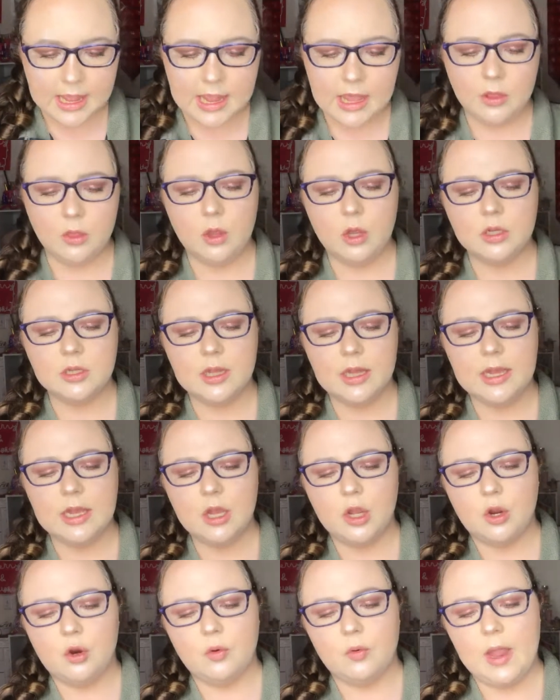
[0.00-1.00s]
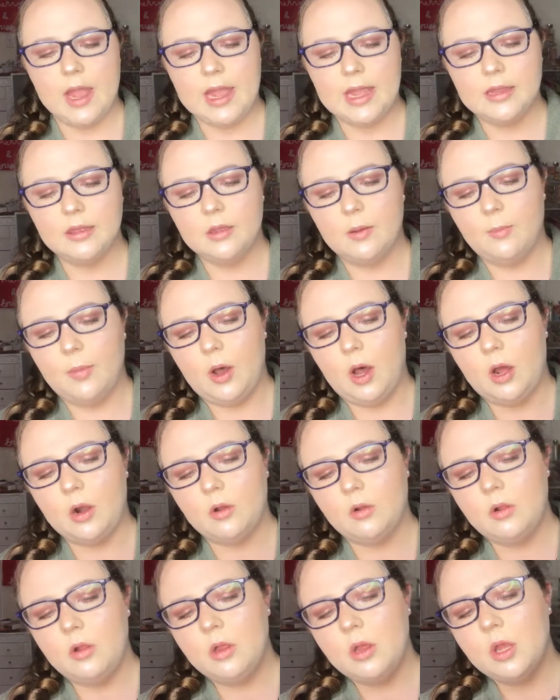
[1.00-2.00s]
It looked like a gray in the
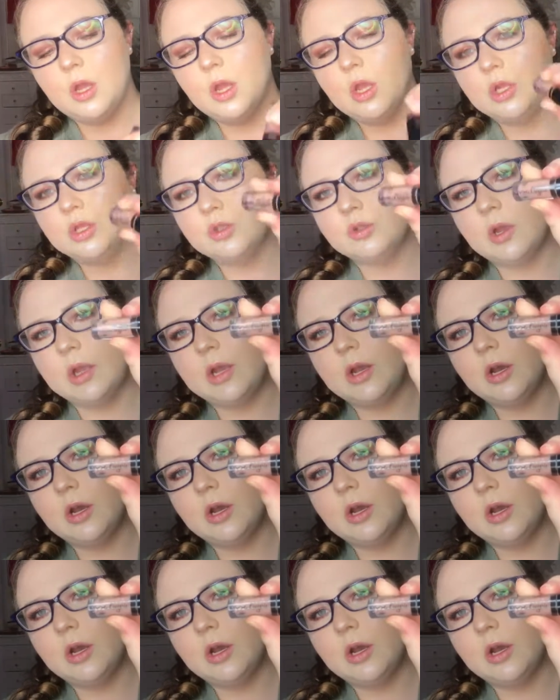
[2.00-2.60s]
bottle, so I